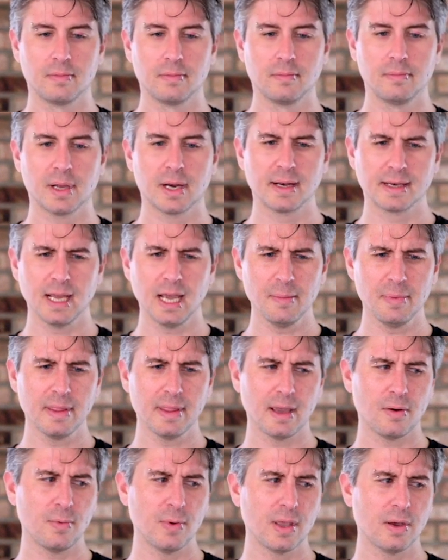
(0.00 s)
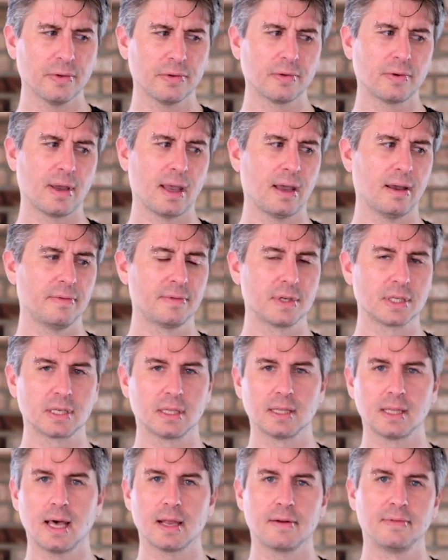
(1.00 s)
but on top of that, we also have just a
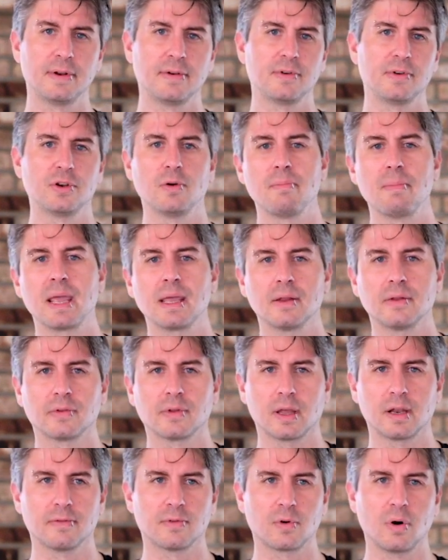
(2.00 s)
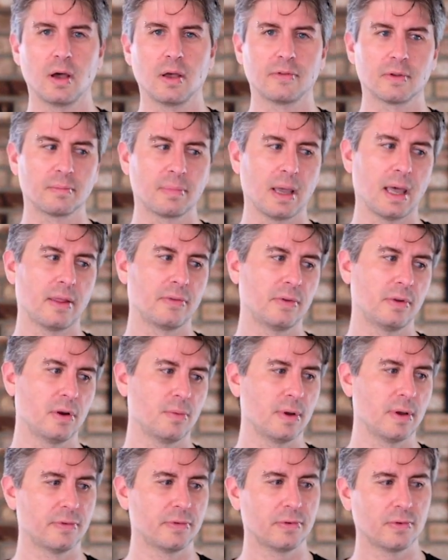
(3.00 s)
lot of different domains kind of crossing paths here.
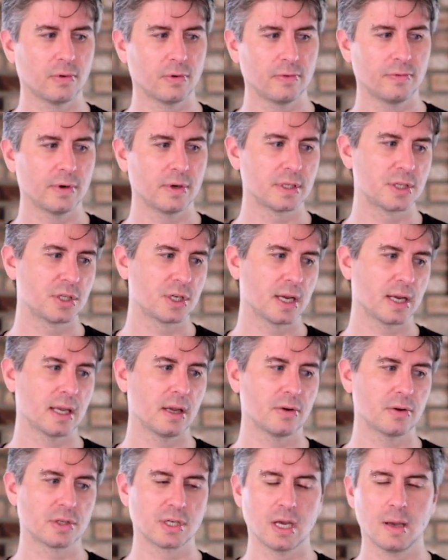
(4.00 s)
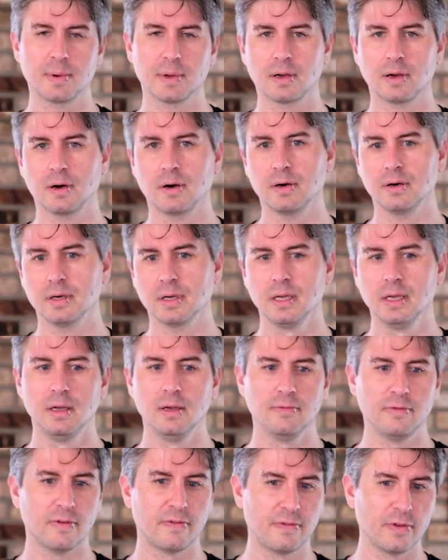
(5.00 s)
We have storefronts, checkout, shopping cart,
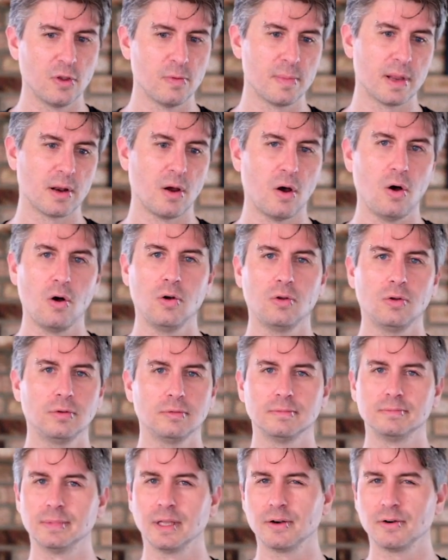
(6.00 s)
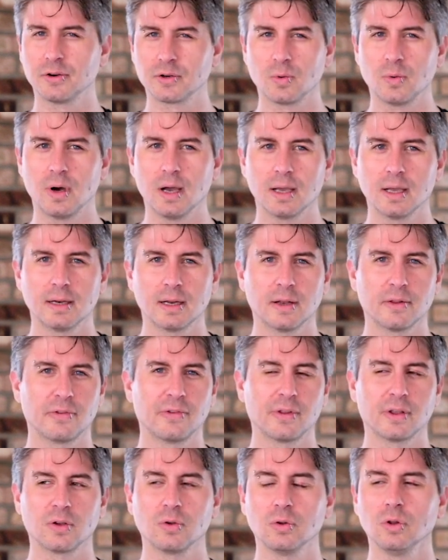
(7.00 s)
fulfillment, all intertwined in a
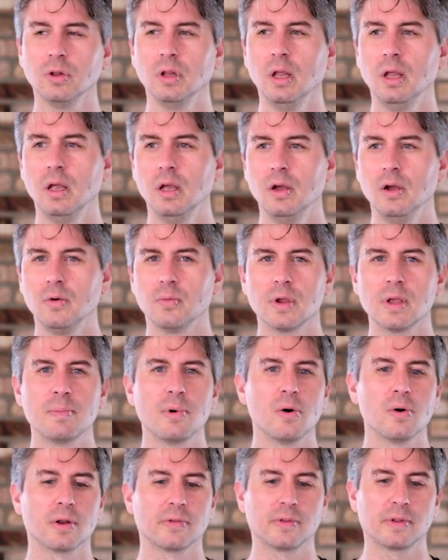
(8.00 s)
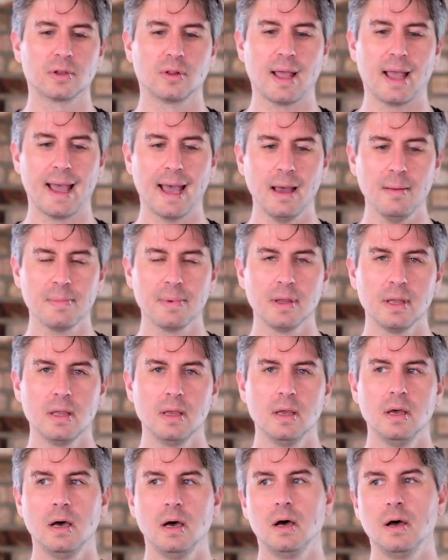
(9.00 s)
single repo and a single app,
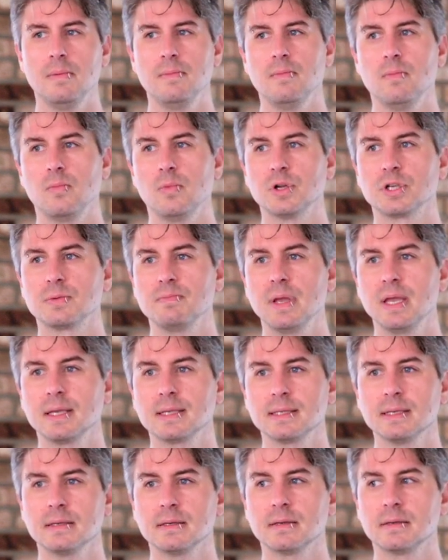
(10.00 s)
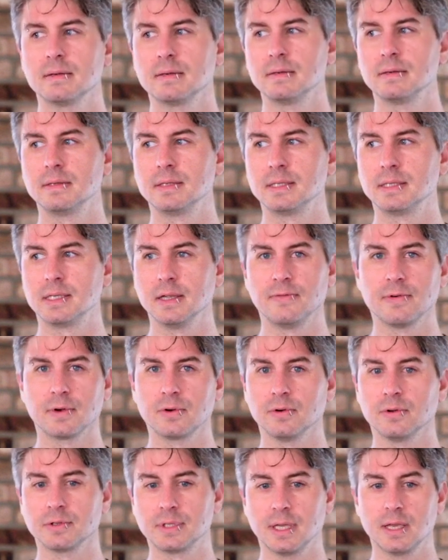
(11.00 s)
um, which makes it
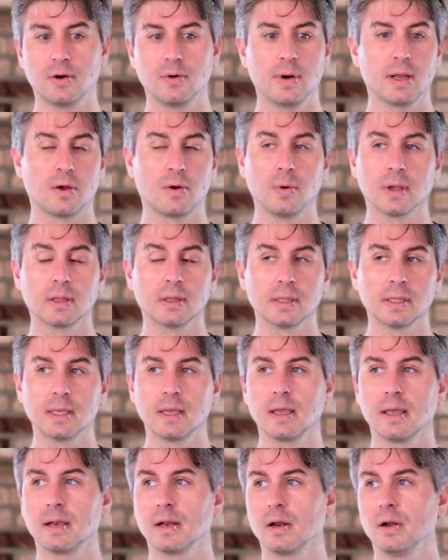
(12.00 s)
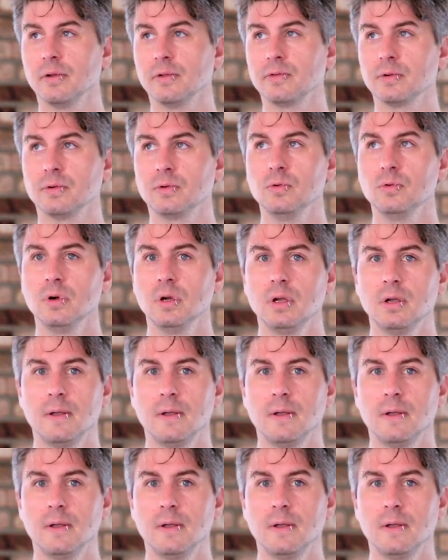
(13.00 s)
difficult to iterate quickly. And it also